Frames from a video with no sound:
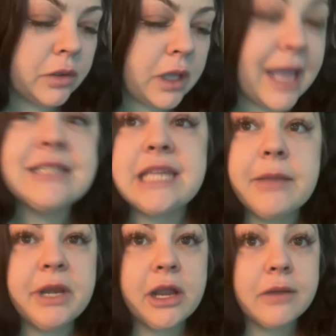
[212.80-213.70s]

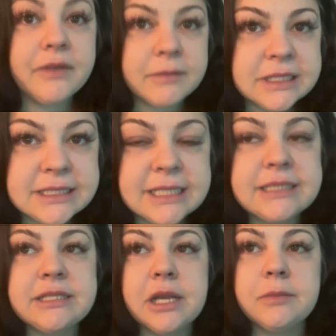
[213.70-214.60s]
examining our family
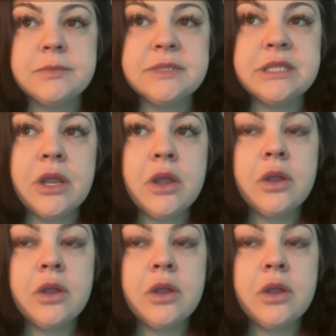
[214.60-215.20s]
systems,